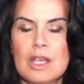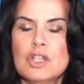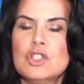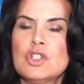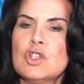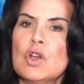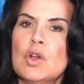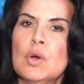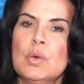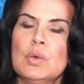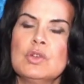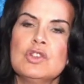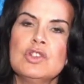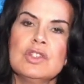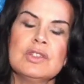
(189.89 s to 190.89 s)

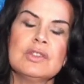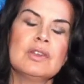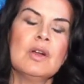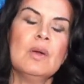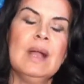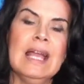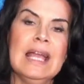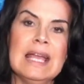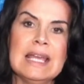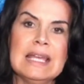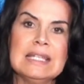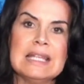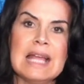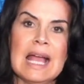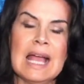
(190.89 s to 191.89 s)
So just go
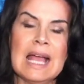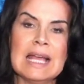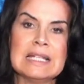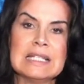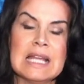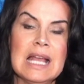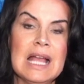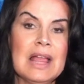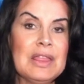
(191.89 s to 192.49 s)
ahead and